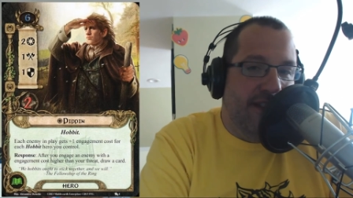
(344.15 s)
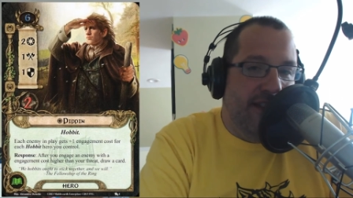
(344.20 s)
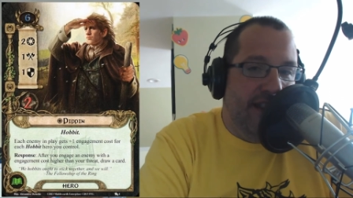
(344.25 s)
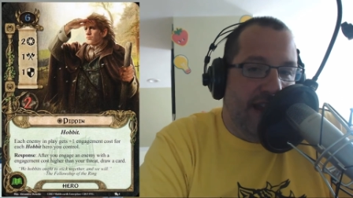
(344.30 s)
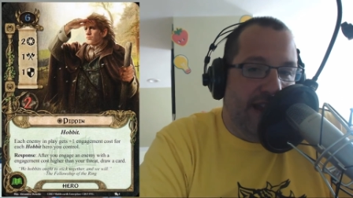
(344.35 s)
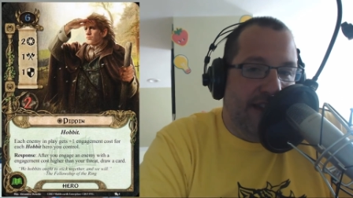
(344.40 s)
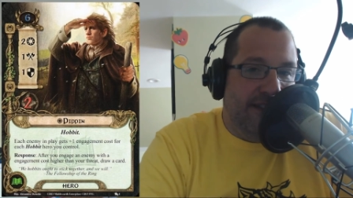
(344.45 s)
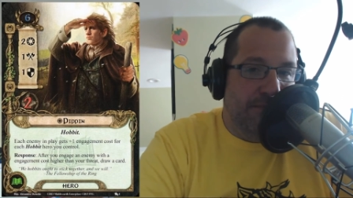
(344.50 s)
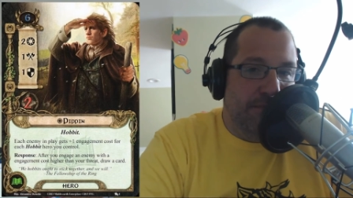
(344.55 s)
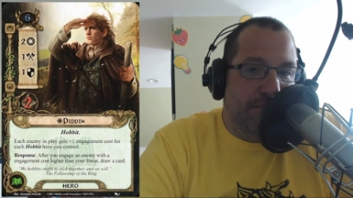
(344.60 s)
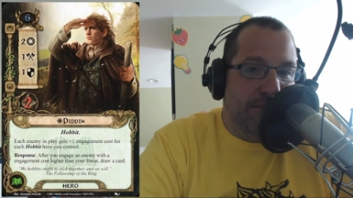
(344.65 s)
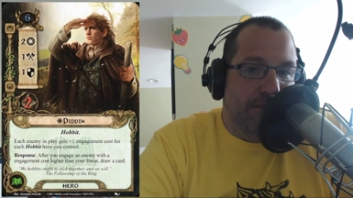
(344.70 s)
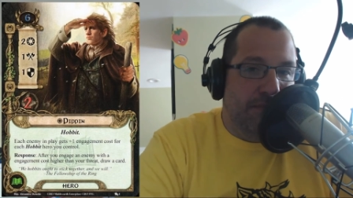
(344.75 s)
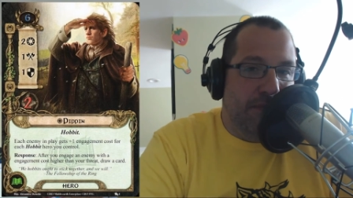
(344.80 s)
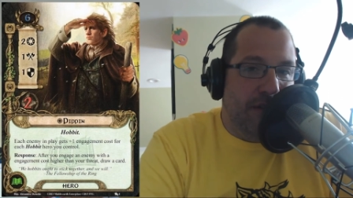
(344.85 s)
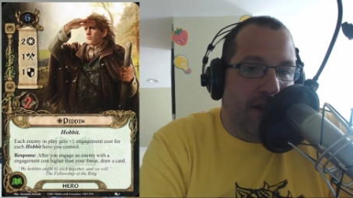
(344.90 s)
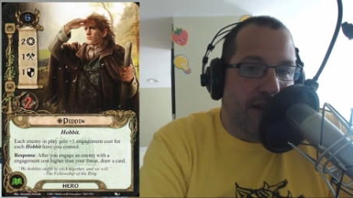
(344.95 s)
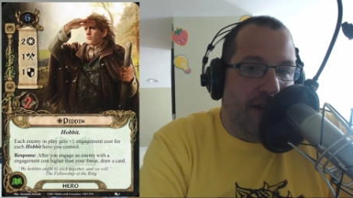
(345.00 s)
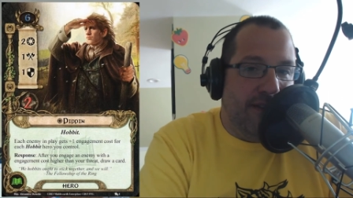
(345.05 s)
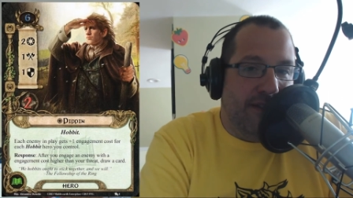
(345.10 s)
That's
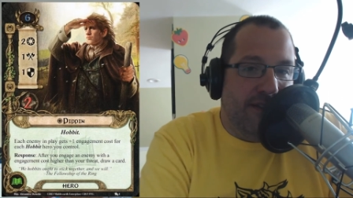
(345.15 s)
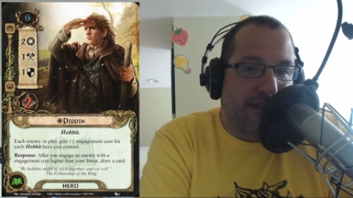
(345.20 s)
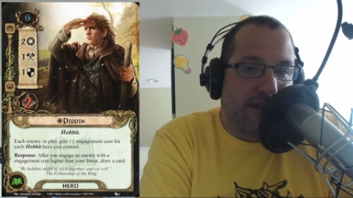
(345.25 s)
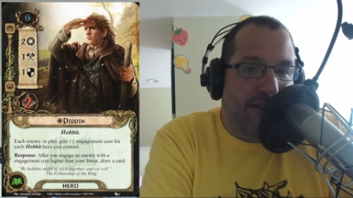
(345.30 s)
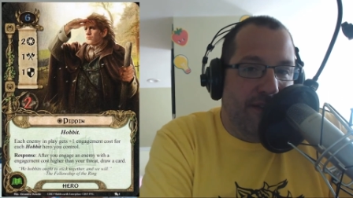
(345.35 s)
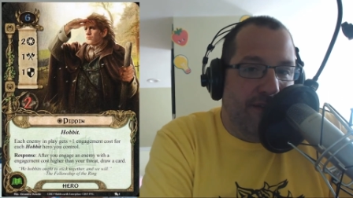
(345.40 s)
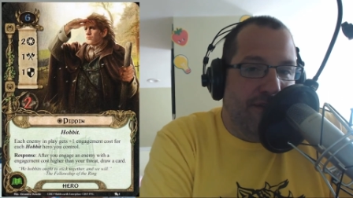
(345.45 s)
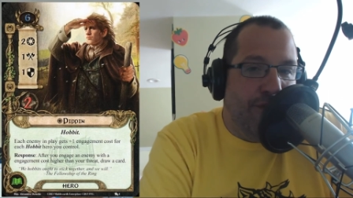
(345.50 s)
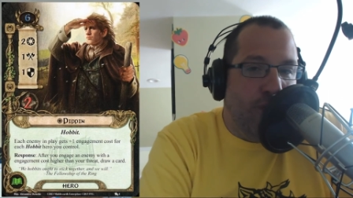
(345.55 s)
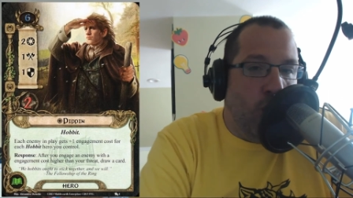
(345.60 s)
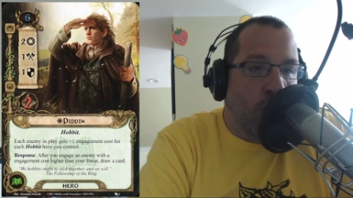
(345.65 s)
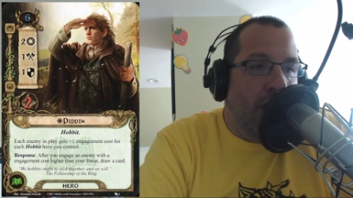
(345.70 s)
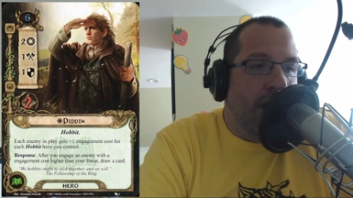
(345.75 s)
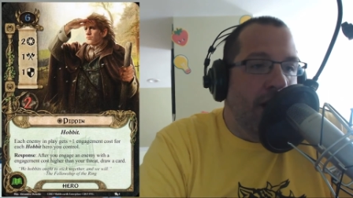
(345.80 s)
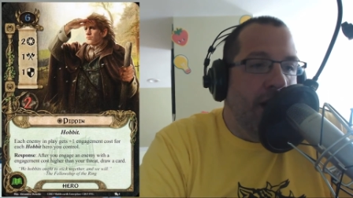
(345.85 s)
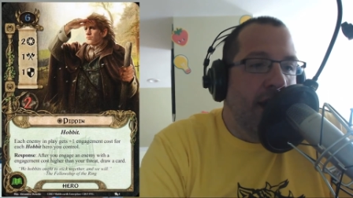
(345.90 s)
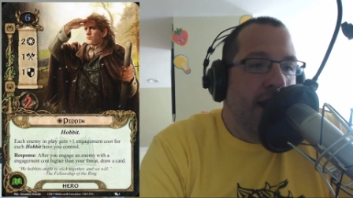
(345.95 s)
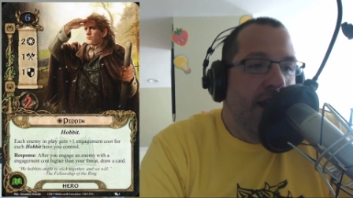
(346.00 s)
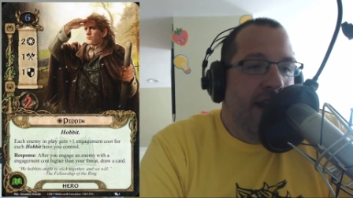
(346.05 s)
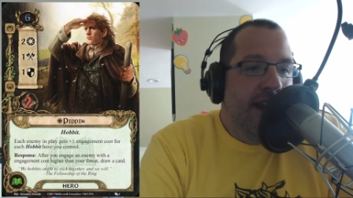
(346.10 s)
plus
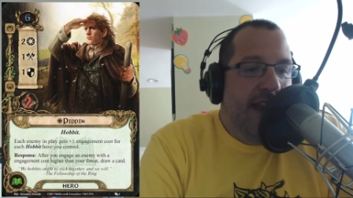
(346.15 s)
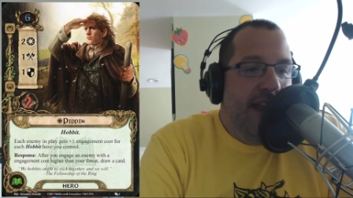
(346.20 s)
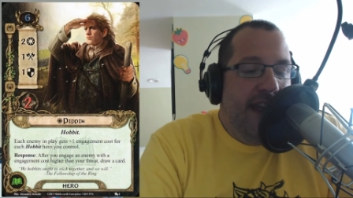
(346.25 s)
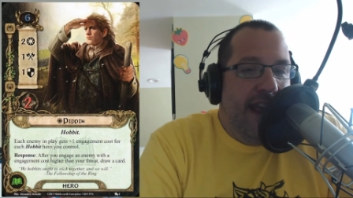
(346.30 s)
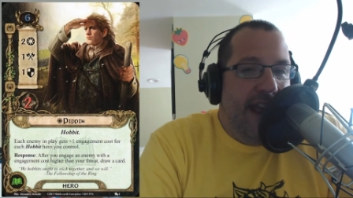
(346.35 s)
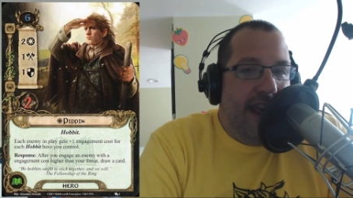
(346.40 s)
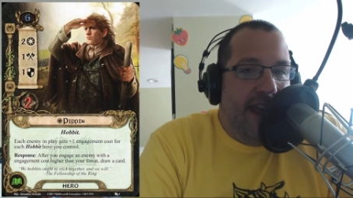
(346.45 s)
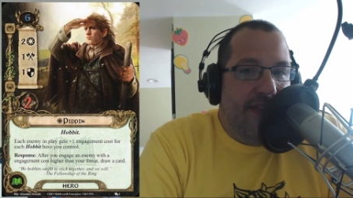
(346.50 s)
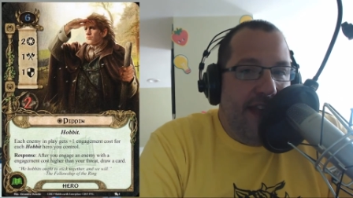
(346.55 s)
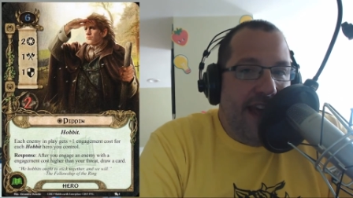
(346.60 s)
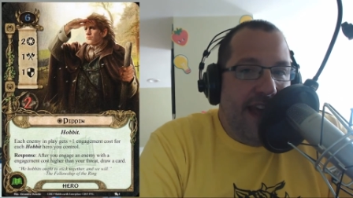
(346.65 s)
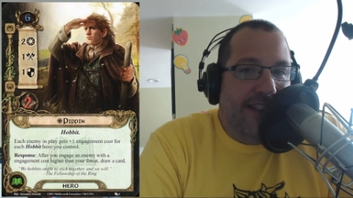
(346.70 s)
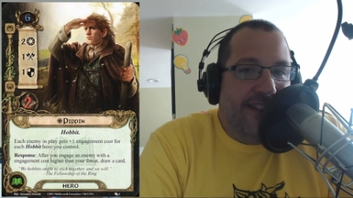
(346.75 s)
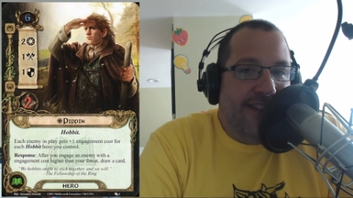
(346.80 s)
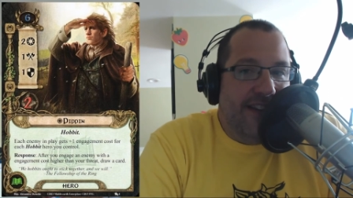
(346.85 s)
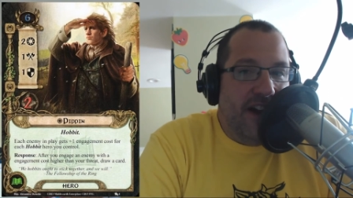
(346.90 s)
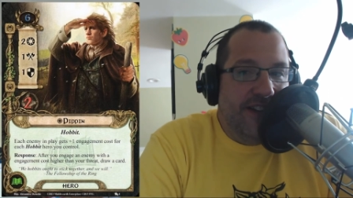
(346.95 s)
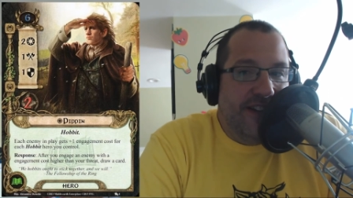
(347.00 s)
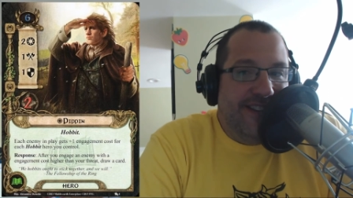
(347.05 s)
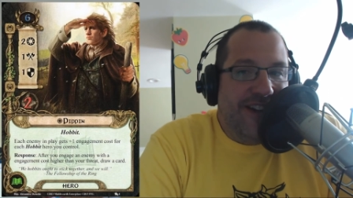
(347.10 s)
four, and
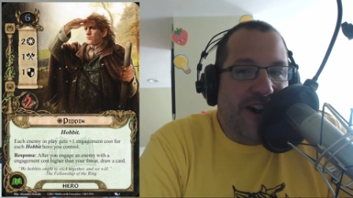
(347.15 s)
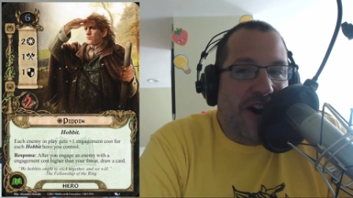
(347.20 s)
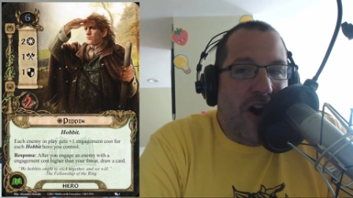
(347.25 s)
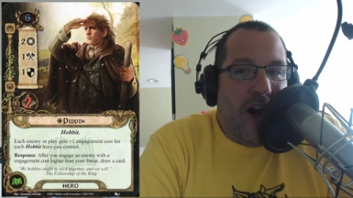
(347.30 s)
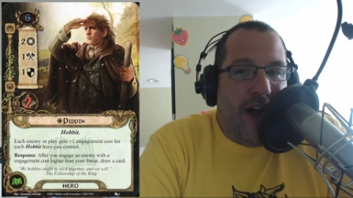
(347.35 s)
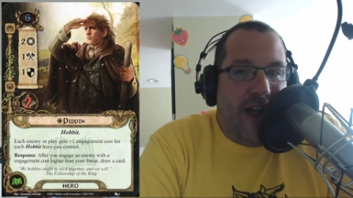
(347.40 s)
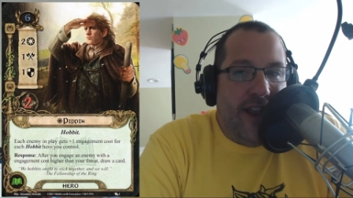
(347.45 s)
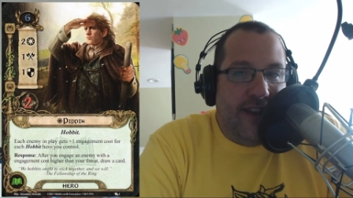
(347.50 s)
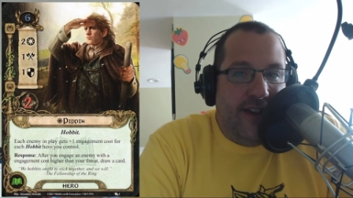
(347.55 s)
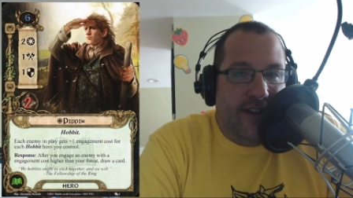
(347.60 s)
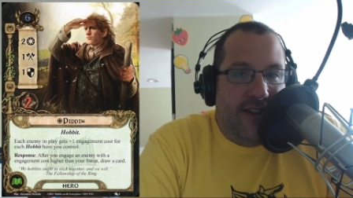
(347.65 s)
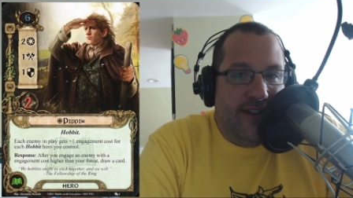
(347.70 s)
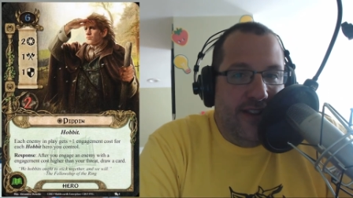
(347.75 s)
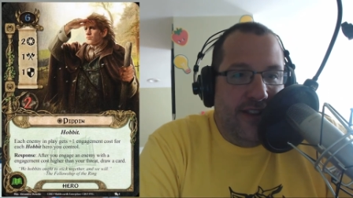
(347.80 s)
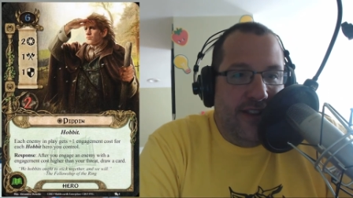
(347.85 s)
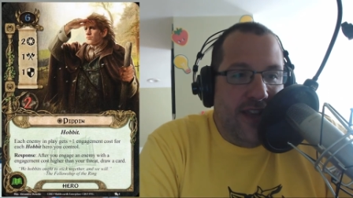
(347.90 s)
that's a ton.